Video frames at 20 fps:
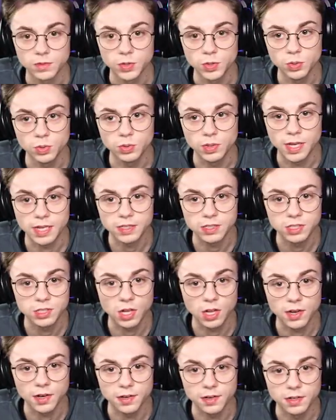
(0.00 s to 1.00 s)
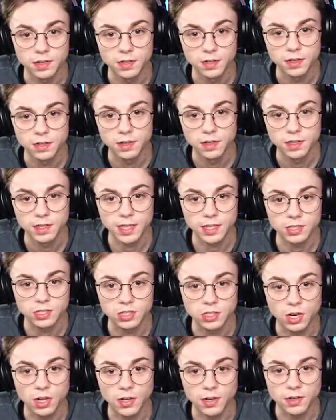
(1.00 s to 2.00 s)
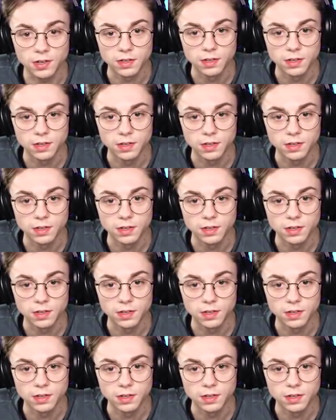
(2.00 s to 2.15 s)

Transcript: Ooh, get stunned. Get stunned.